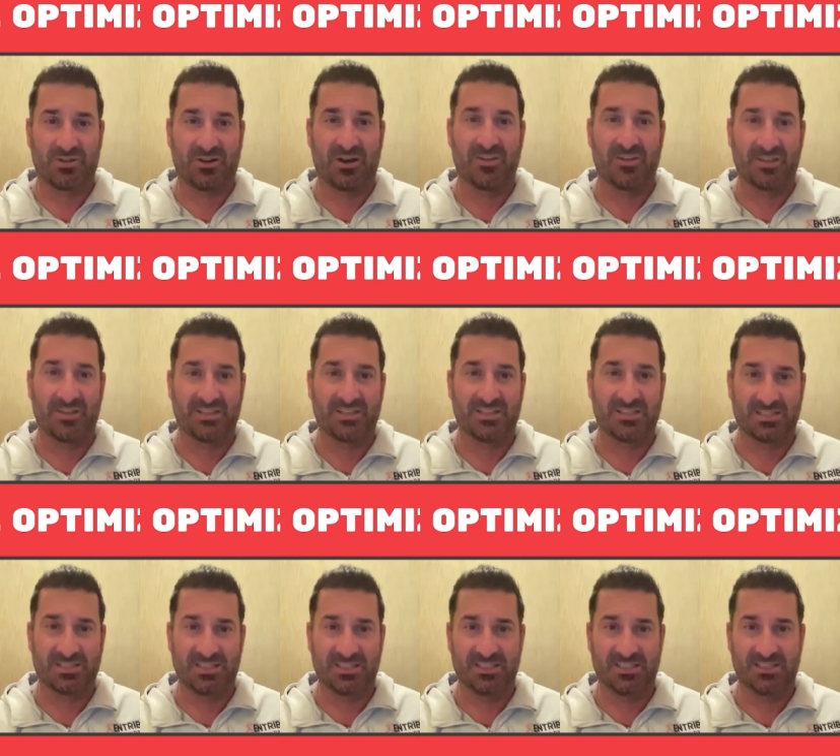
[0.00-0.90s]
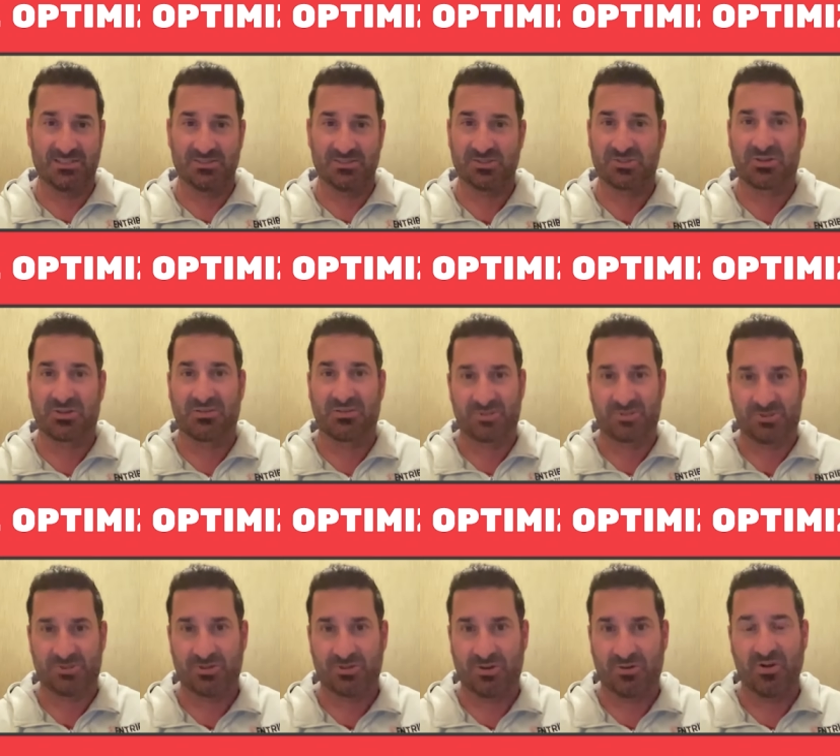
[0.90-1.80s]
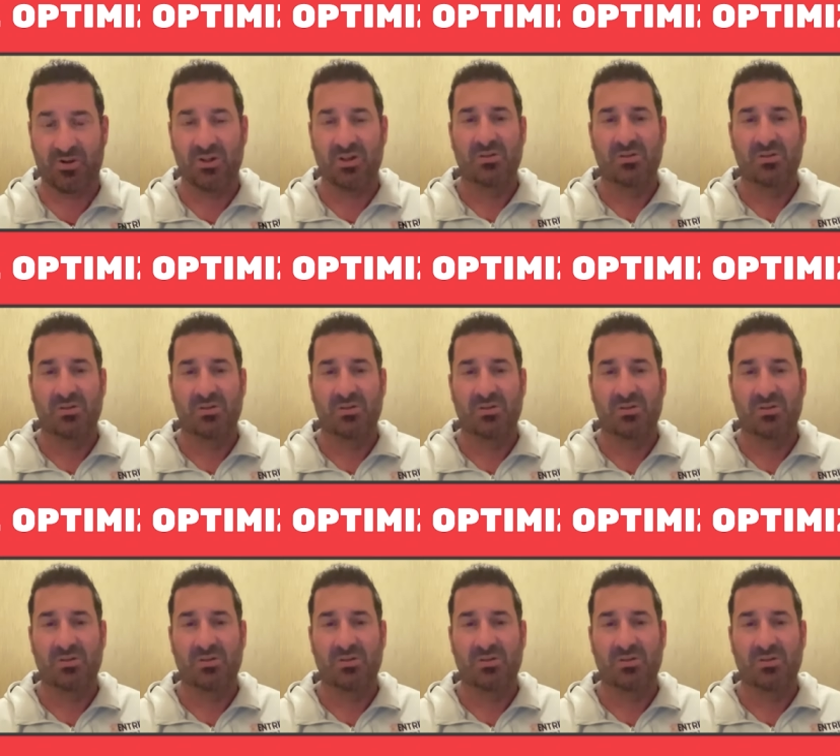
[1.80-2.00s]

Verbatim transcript: authenticity still screams true